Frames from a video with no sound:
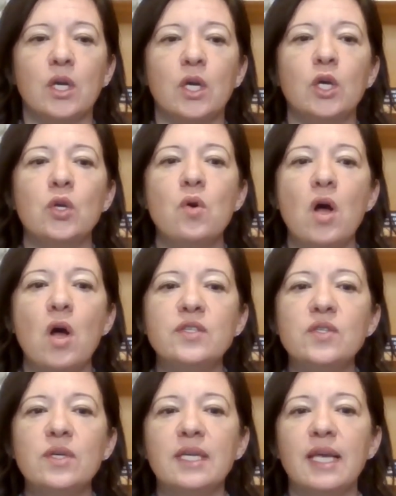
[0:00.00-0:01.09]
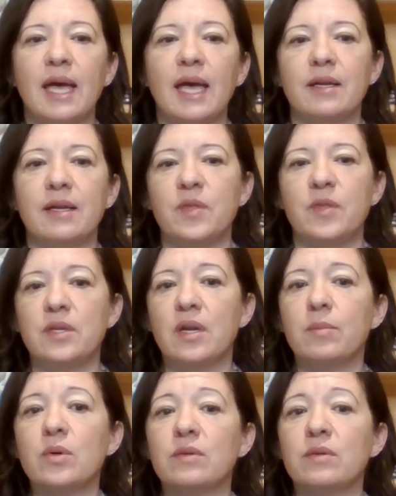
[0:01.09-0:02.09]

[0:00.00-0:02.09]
You're also going to add up the number